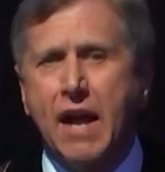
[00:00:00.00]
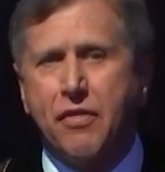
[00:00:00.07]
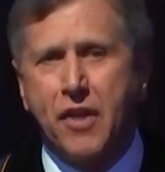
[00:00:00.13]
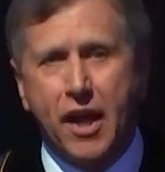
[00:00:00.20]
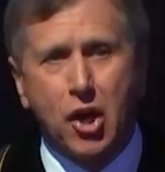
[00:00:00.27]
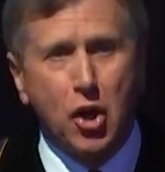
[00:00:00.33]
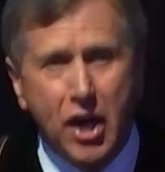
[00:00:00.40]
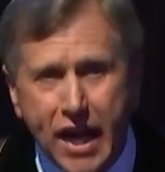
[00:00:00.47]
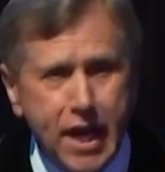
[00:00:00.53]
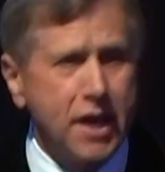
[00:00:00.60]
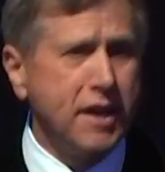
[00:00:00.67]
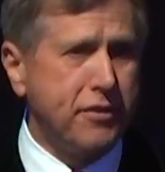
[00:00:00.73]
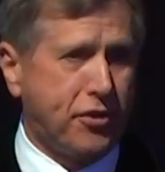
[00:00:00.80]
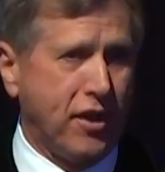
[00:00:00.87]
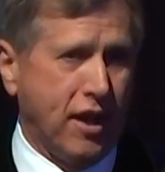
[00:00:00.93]
that are
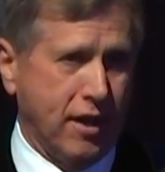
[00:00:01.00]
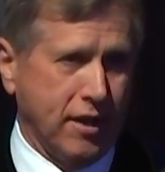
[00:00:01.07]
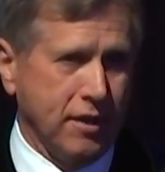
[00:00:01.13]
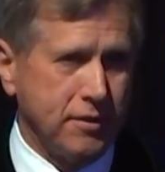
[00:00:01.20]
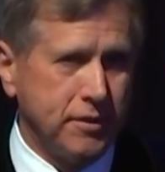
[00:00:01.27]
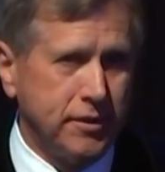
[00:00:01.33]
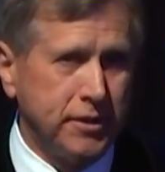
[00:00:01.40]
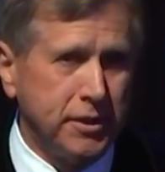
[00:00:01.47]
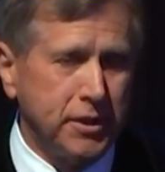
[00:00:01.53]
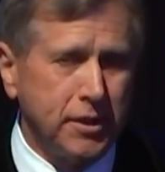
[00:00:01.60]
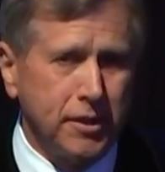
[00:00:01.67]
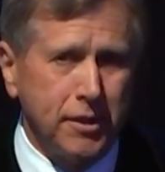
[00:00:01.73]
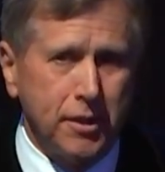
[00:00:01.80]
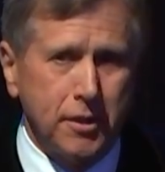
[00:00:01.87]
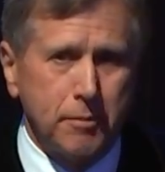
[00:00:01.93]
anything
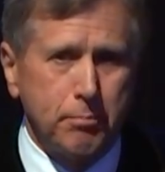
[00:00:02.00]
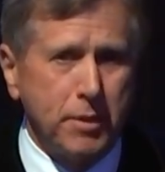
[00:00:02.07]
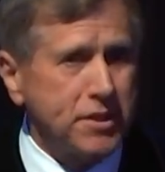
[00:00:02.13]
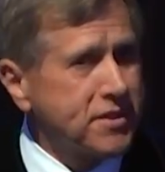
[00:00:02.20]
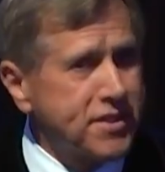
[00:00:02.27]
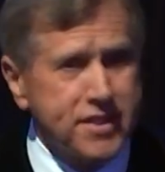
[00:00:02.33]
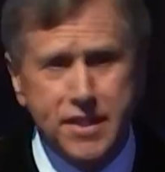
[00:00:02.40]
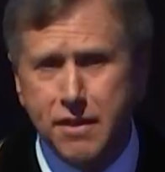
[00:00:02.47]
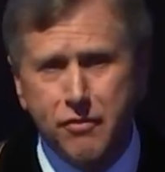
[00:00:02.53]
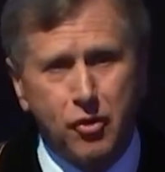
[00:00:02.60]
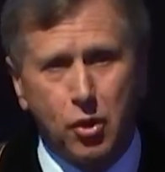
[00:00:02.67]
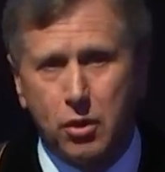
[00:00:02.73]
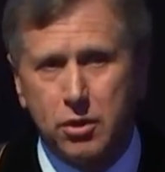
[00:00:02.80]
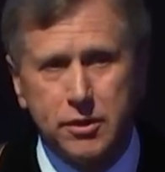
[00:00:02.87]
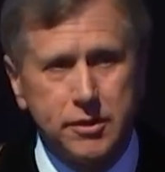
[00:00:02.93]
but civil.